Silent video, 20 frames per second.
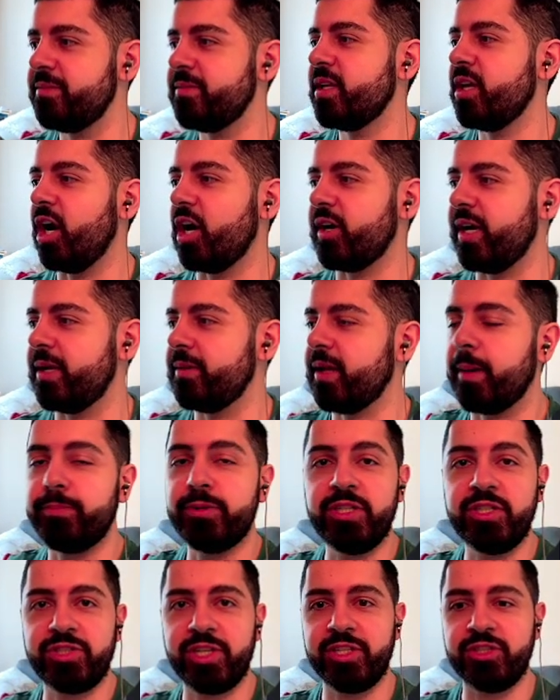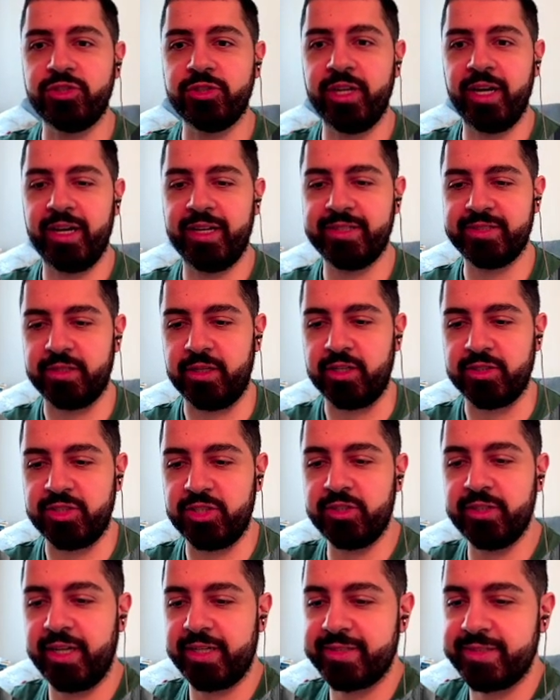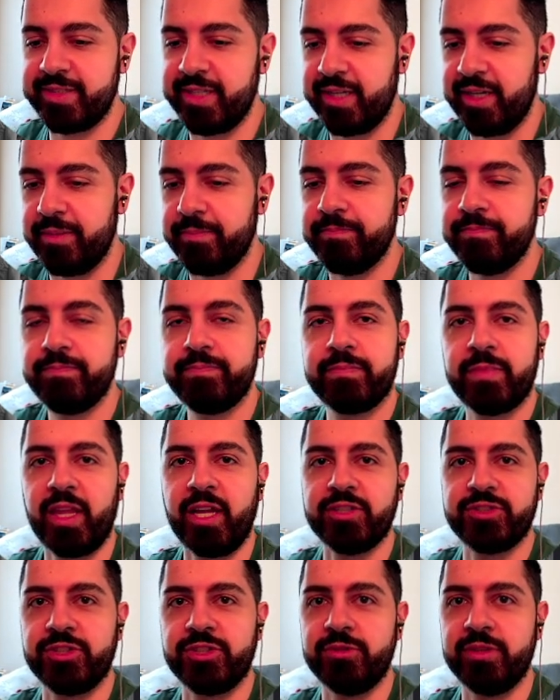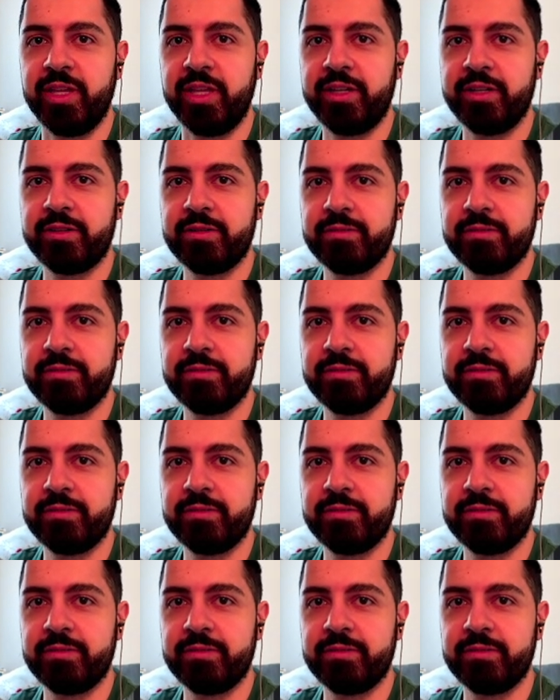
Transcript: All right, appreciate you guys. Until next time, I'll see you later.